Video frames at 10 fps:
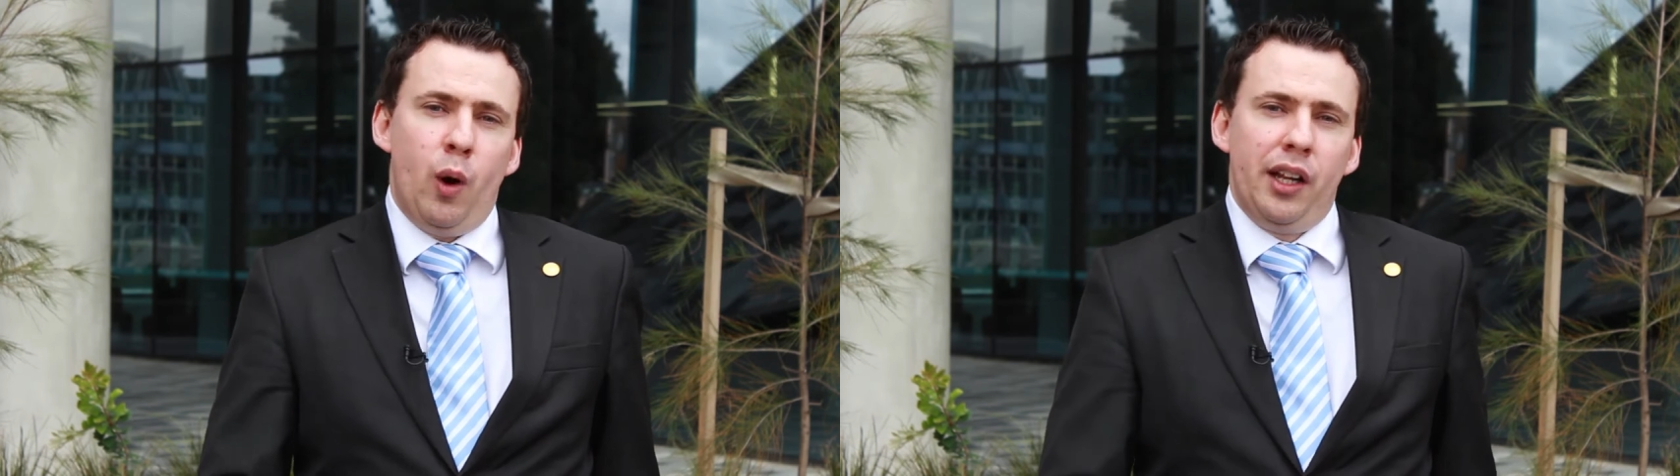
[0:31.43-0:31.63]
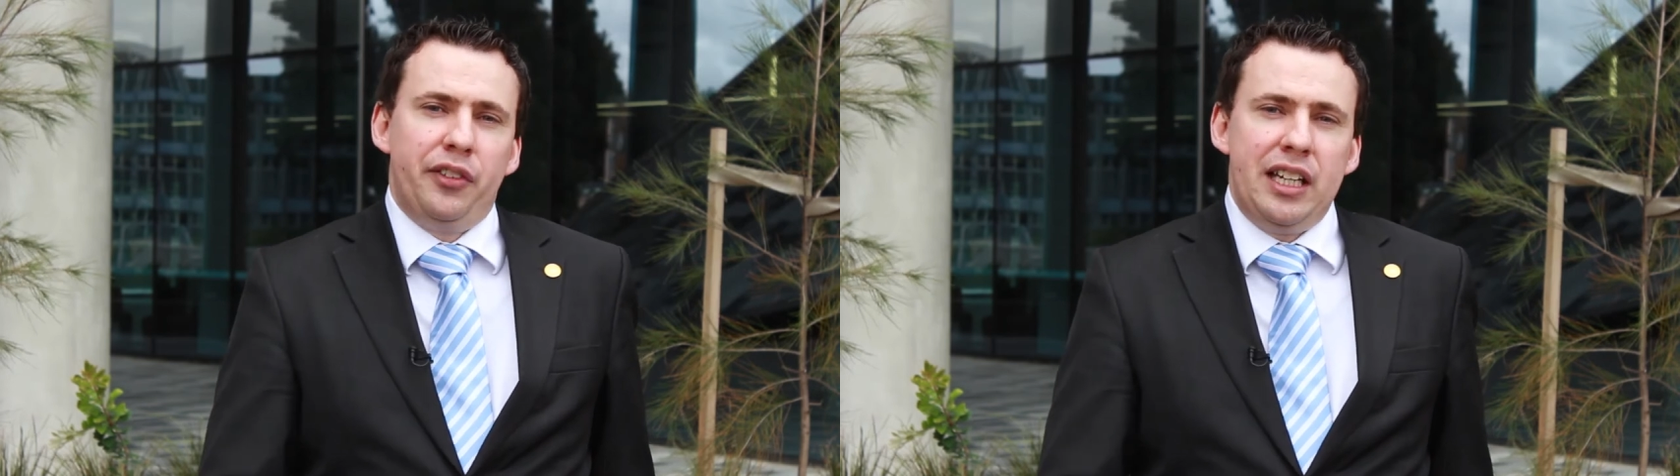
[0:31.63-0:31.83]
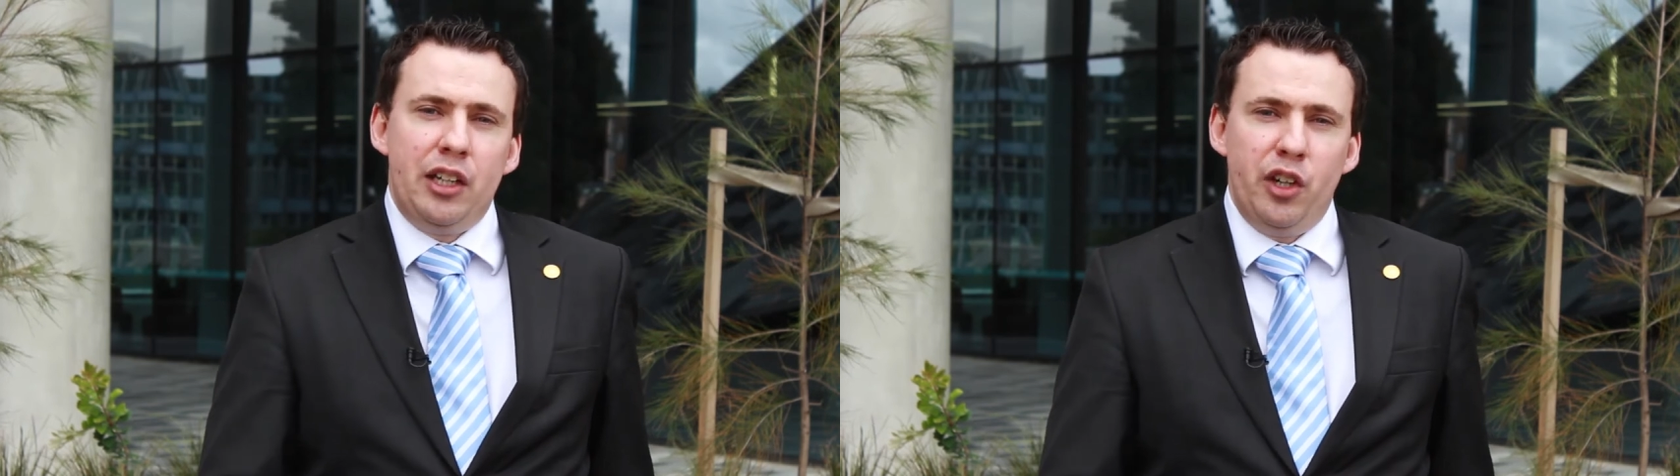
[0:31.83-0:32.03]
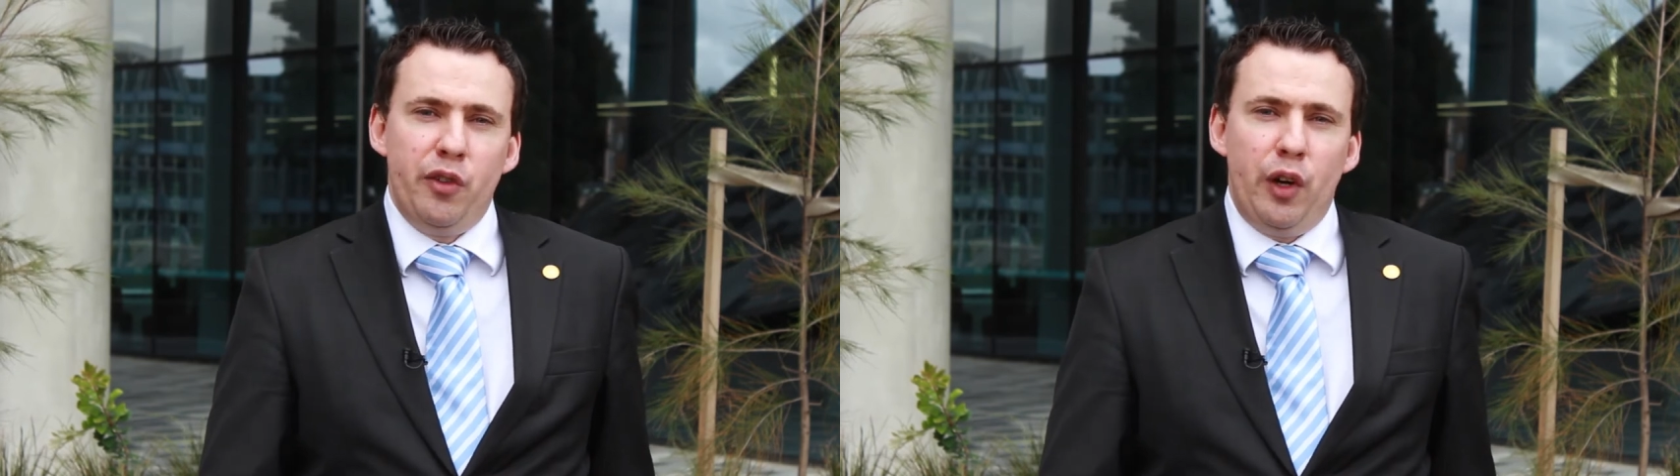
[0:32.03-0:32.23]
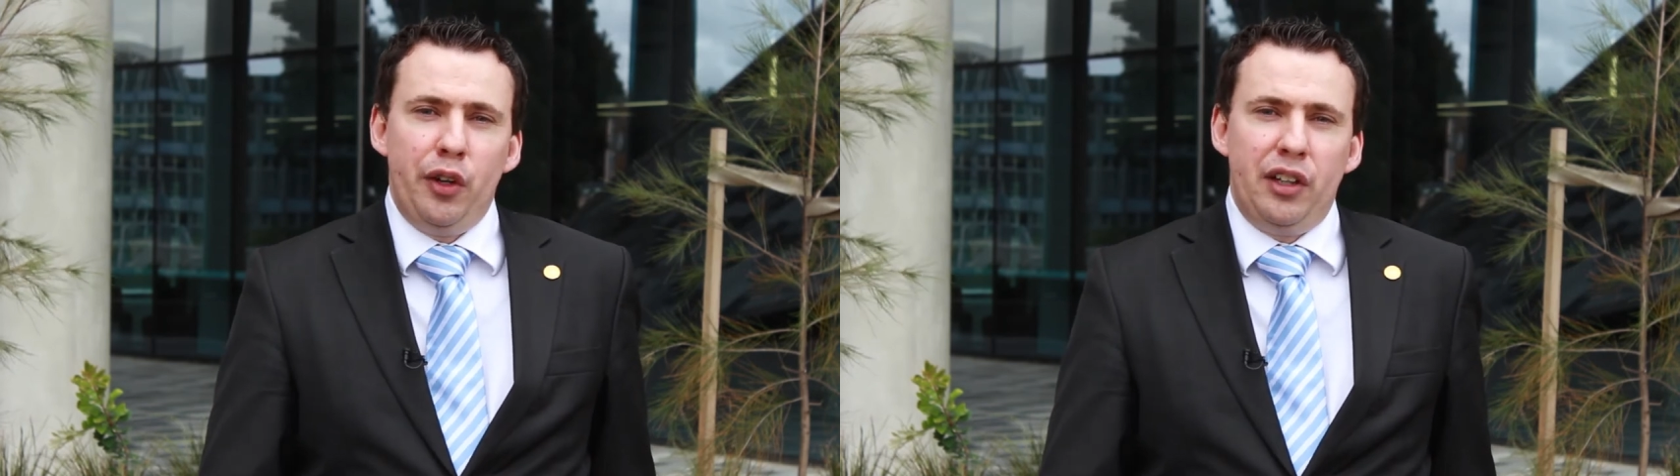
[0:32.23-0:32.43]
while at Deakin
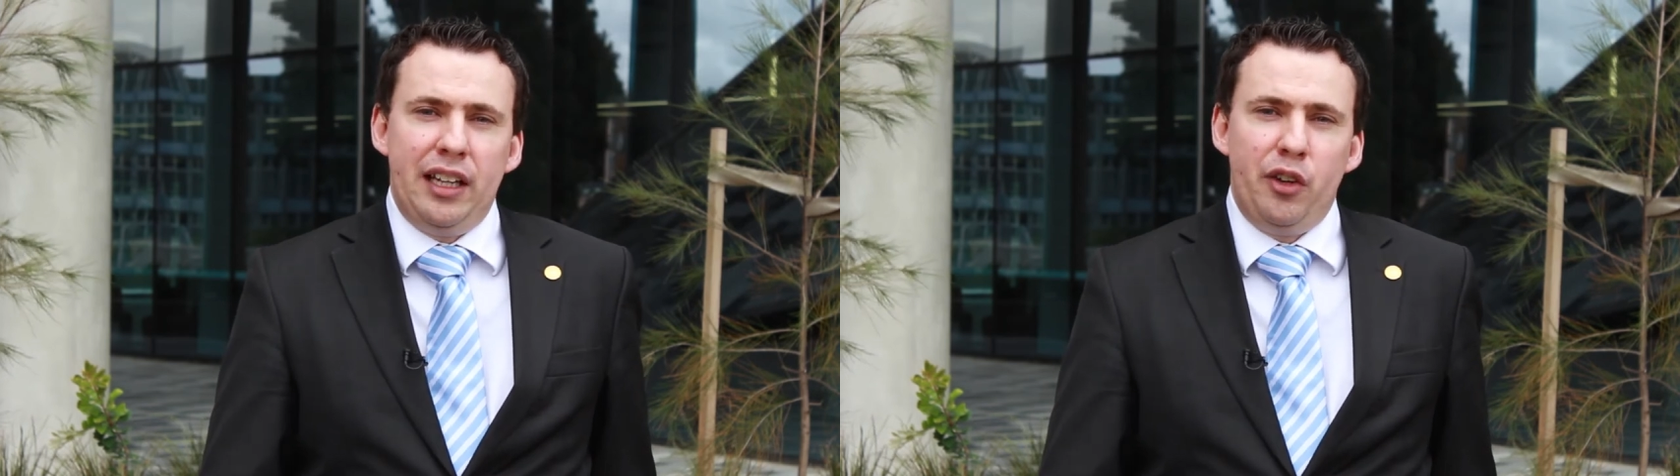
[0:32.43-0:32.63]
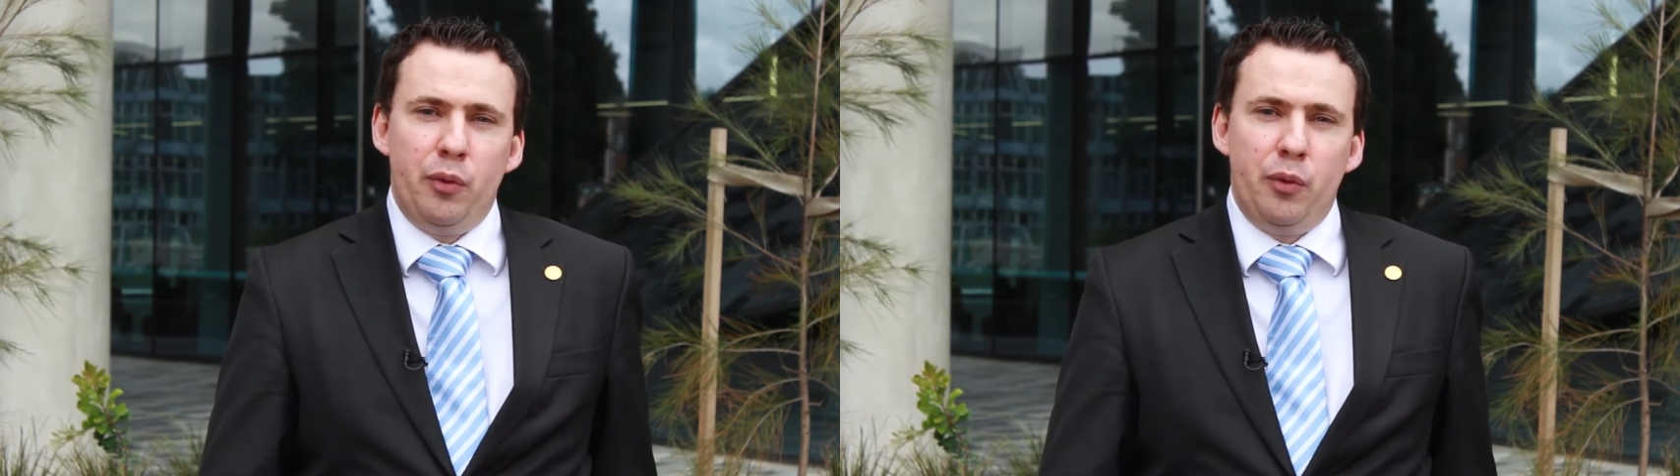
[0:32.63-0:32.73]
University